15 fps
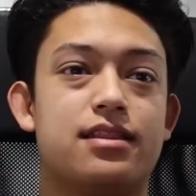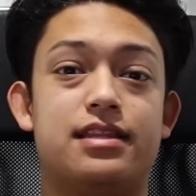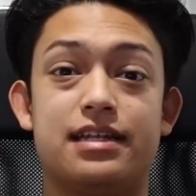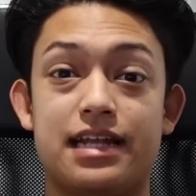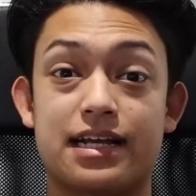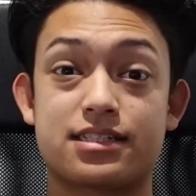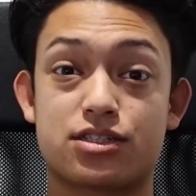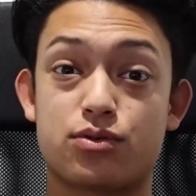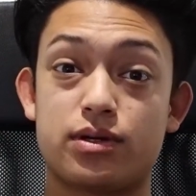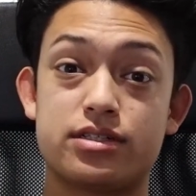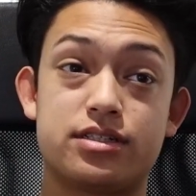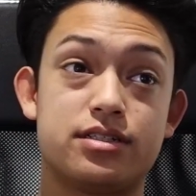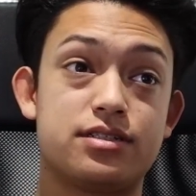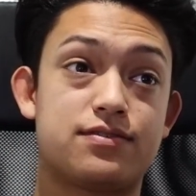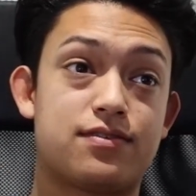The next
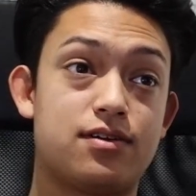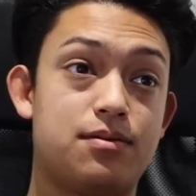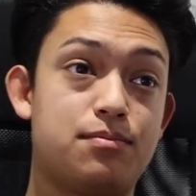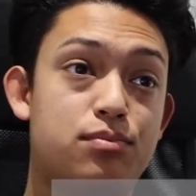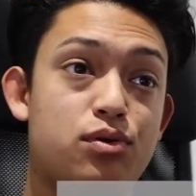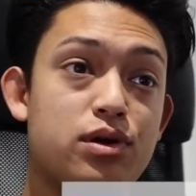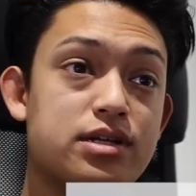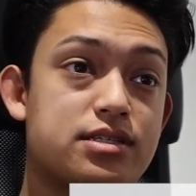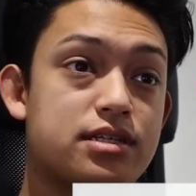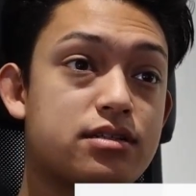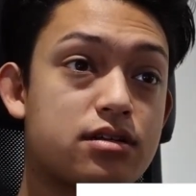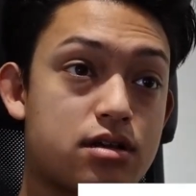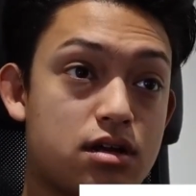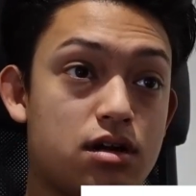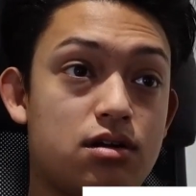question is from
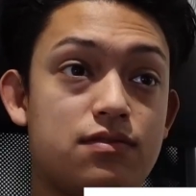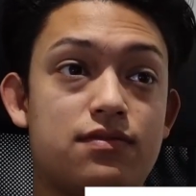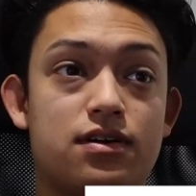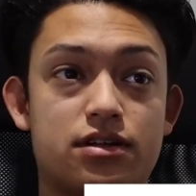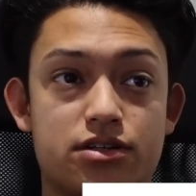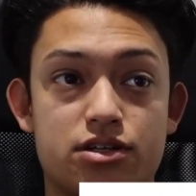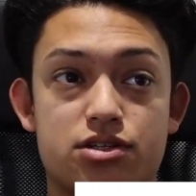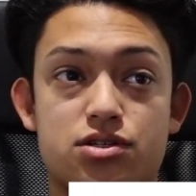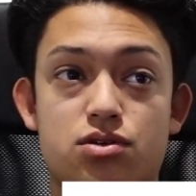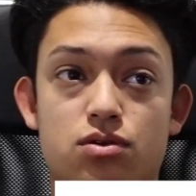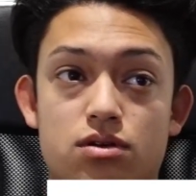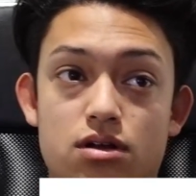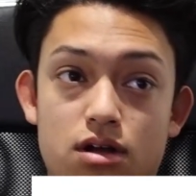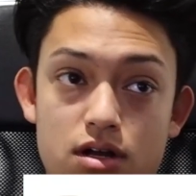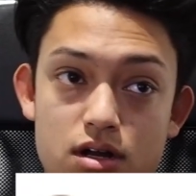
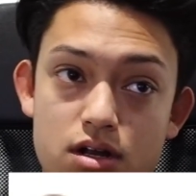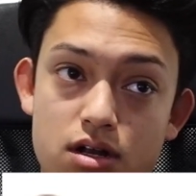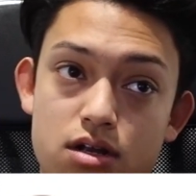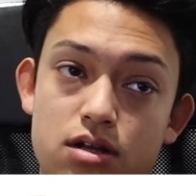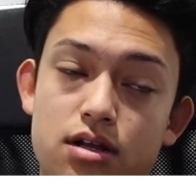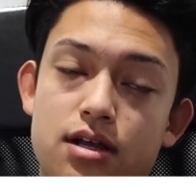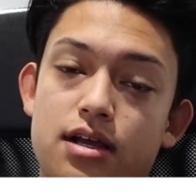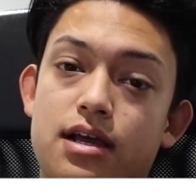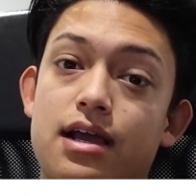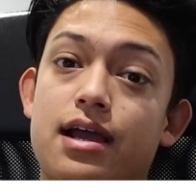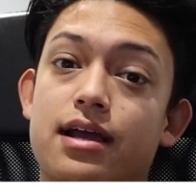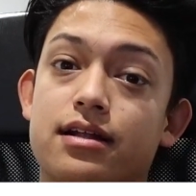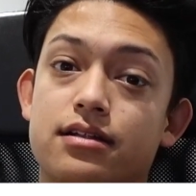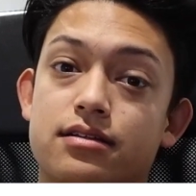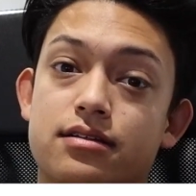poisonedgolf_r,
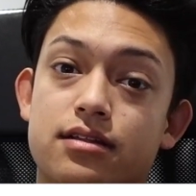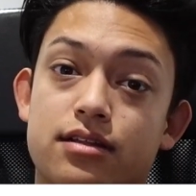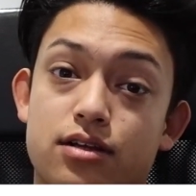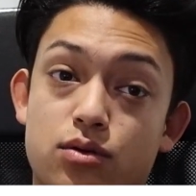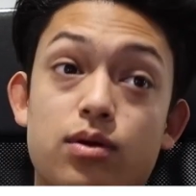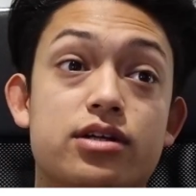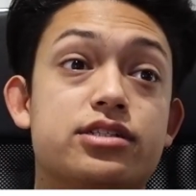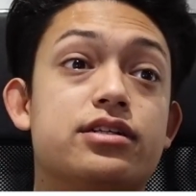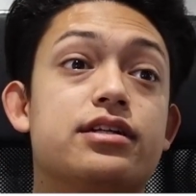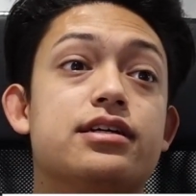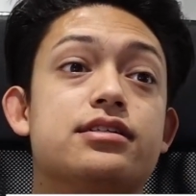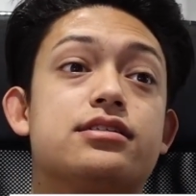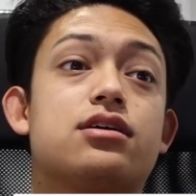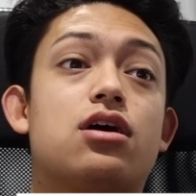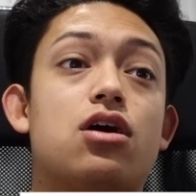and the question
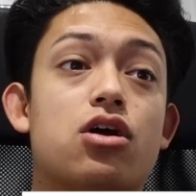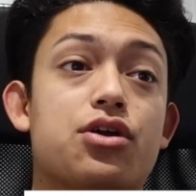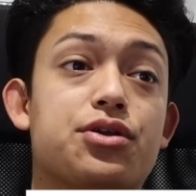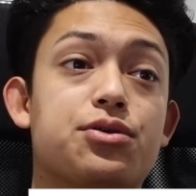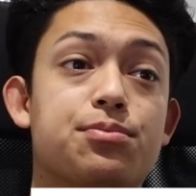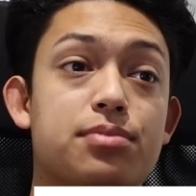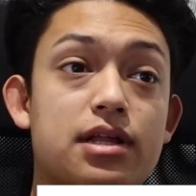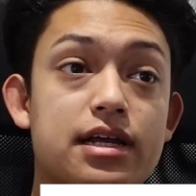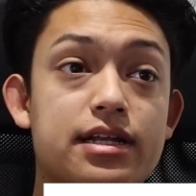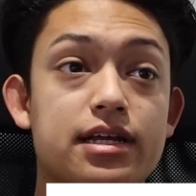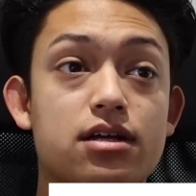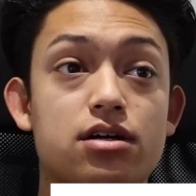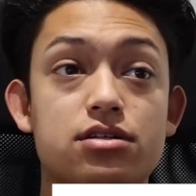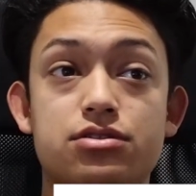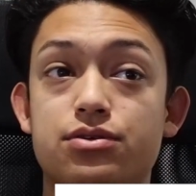is, are you
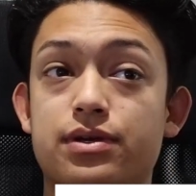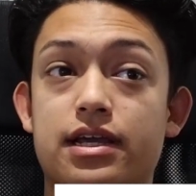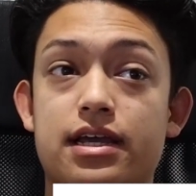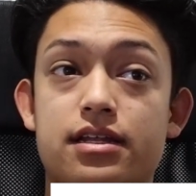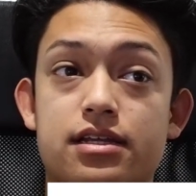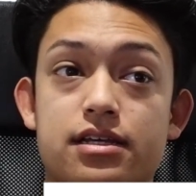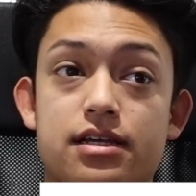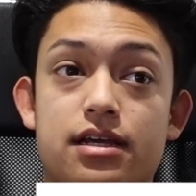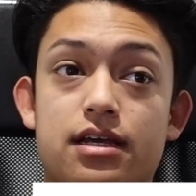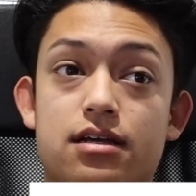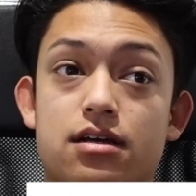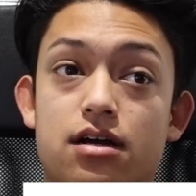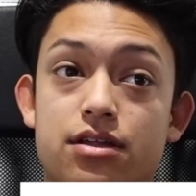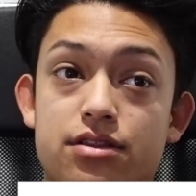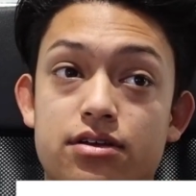planning on doing any
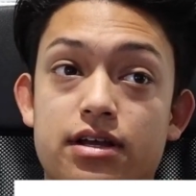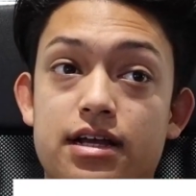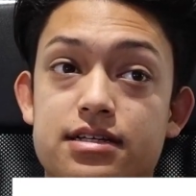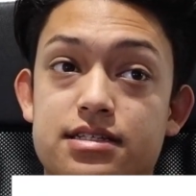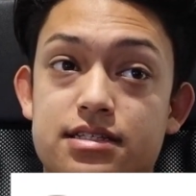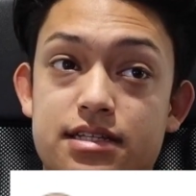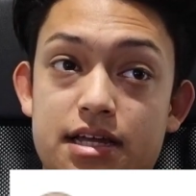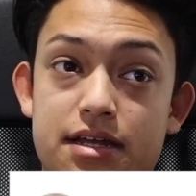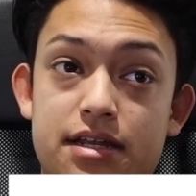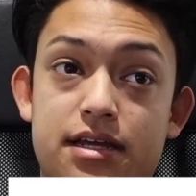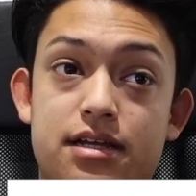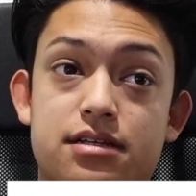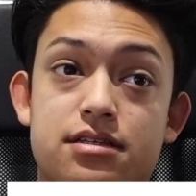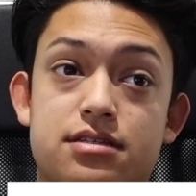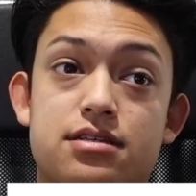other
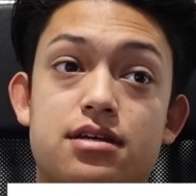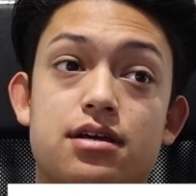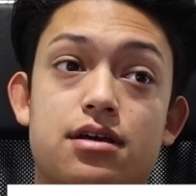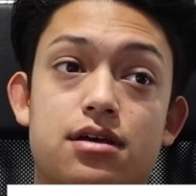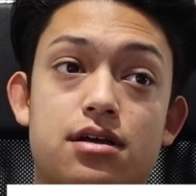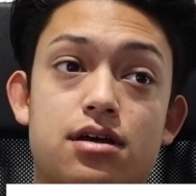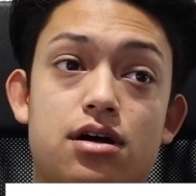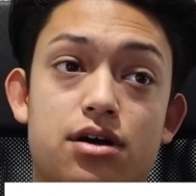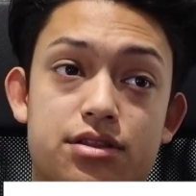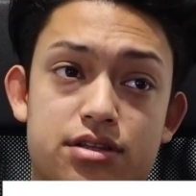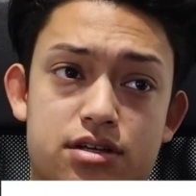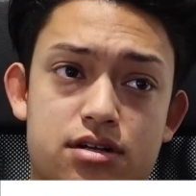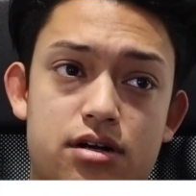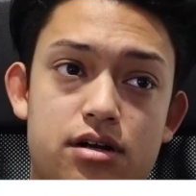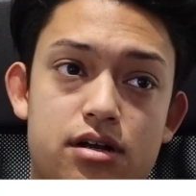aesthetics on
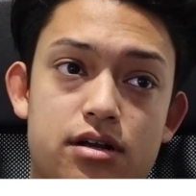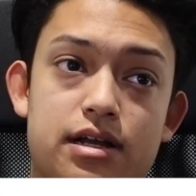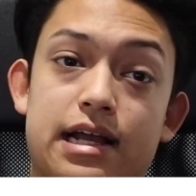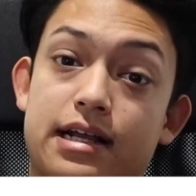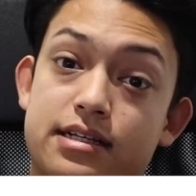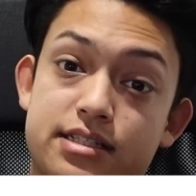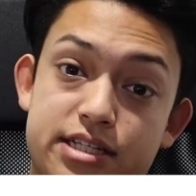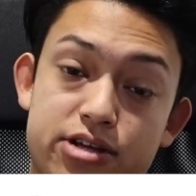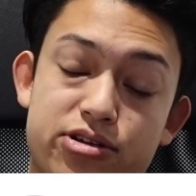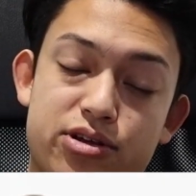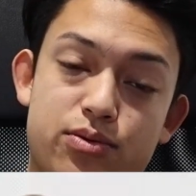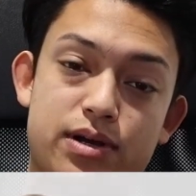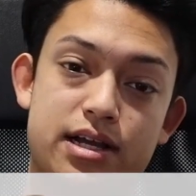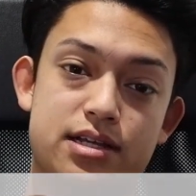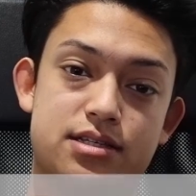the car
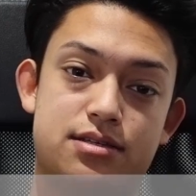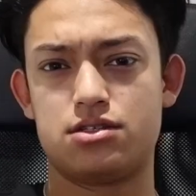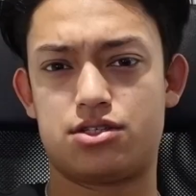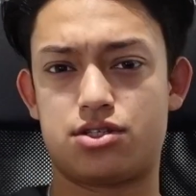exterior wise?